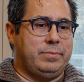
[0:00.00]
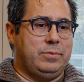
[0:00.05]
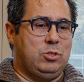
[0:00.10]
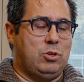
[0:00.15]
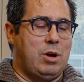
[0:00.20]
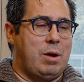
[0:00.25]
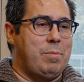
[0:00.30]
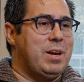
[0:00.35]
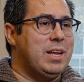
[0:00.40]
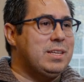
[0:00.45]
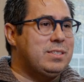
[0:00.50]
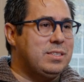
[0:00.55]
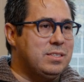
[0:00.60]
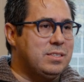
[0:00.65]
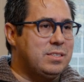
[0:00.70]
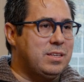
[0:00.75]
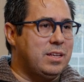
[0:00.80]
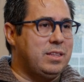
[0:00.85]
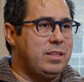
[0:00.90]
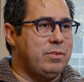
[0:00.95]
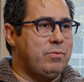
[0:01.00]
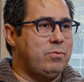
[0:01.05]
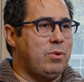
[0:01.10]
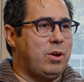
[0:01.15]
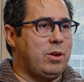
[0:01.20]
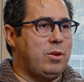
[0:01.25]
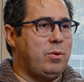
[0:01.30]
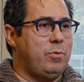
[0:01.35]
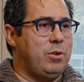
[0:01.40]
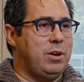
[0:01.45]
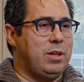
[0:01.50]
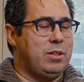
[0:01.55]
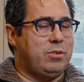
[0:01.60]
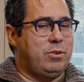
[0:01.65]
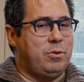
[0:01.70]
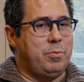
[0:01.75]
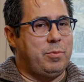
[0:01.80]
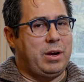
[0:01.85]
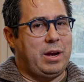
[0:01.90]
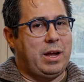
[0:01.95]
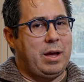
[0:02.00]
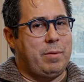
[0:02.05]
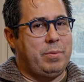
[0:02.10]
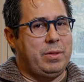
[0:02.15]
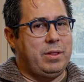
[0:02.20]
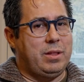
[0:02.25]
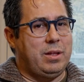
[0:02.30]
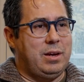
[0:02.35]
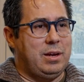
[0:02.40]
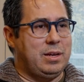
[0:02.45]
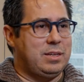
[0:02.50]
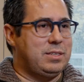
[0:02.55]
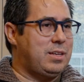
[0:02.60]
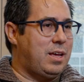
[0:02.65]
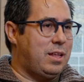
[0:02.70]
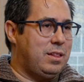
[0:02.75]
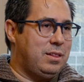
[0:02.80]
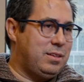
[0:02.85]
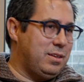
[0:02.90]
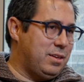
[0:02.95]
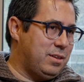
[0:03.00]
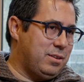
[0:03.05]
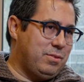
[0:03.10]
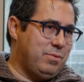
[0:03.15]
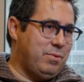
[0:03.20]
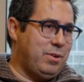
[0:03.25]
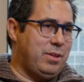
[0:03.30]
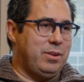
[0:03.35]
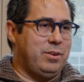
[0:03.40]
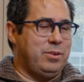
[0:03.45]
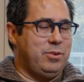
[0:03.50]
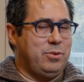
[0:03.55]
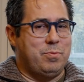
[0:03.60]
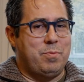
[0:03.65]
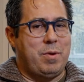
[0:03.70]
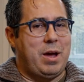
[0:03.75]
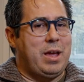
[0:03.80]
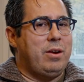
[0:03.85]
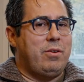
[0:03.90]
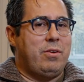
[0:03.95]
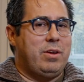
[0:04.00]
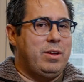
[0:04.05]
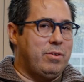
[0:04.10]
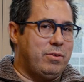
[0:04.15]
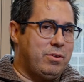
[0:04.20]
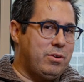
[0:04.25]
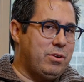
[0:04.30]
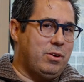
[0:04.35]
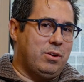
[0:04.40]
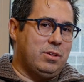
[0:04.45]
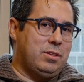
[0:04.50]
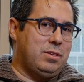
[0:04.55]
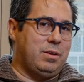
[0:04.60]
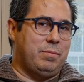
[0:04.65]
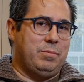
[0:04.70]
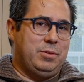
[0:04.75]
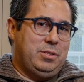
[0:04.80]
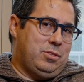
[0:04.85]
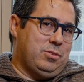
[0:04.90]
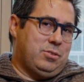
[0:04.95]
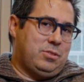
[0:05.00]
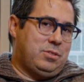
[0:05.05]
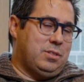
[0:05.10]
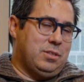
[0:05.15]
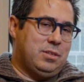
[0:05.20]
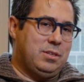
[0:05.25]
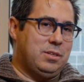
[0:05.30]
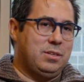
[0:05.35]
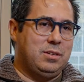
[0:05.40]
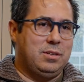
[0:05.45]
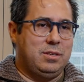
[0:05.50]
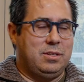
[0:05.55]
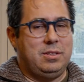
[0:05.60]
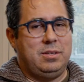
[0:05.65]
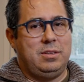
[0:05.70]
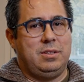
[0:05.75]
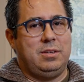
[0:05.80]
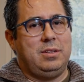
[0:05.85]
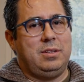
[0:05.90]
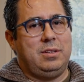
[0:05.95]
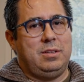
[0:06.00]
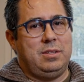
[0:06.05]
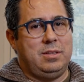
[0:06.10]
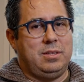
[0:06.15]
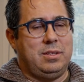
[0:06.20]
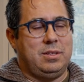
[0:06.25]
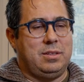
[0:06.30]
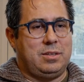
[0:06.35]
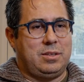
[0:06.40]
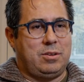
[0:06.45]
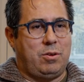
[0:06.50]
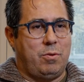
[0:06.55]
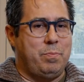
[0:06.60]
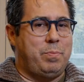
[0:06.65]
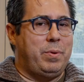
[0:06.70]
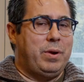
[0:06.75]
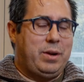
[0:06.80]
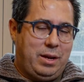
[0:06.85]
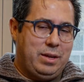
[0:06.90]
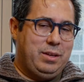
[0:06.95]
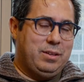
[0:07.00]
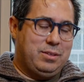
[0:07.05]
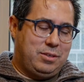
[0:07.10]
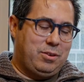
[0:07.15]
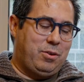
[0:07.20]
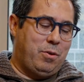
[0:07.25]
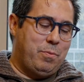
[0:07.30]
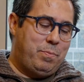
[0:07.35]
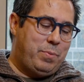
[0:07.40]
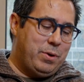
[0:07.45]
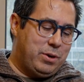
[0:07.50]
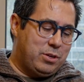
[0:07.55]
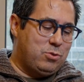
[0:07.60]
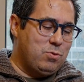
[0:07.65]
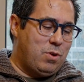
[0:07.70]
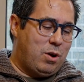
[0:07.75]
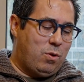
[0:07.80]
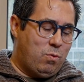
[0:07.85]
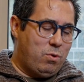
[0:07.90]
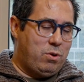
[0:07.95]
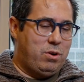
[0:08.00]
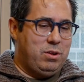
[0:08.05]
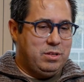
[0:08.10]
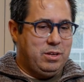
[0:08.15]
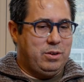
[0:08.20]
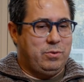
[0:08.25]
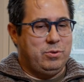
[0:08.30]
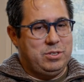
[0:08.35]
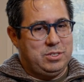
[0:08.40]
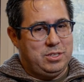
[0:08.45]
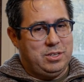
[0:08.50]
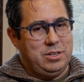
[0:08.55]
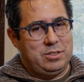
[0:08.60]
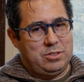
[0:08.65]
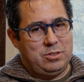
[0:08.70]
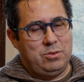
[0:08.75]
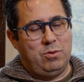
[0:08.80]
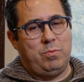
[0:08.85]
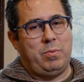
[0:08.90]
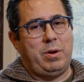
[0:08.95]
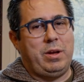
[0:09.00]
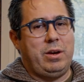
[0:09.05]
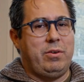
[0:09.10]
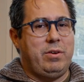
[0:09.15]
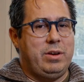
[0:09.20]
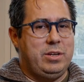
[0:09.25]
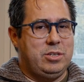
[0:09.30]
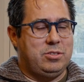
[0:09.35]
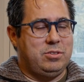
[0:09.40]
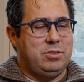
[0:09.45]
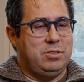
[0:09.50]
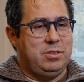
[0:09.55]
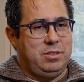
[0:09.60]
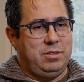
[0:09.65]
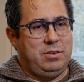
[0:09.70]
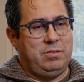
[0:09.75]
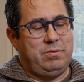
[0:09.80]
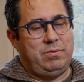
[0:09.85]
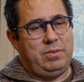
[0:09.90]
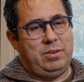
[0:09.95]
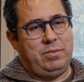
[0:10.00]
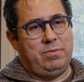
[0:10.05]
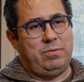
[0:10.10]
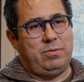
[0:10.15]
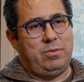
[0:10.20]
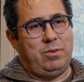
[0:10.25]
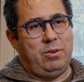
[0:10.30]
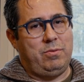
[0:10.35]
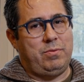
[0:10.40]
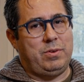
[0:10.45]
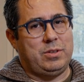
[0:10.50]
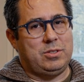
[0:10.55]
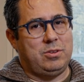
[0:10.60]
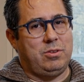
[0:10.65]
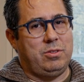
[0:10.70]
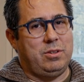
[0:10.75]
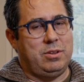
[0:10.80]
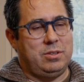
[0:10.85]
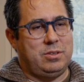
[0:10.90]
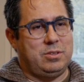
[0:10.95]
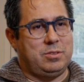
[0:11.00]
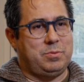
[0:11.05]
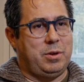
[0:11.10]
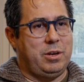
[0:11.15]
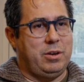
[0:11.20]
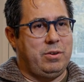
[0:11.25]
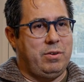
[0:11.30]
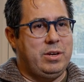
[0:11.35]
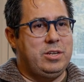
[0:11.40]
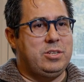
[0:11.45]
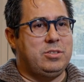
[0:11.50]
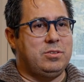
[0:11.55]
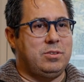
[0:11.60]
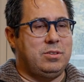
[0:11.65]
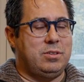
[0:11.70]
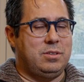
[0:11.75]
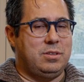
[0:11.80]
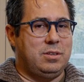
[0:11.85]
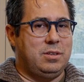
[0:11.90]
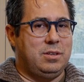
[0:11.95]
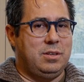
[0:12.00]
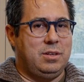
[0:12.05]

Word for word: you have less incentive to accumulate human capital ex ante, whether you migrate or not. I mean, just the, the compare, compared to a world in which there's no migration, if, if all of a sudden there's migration,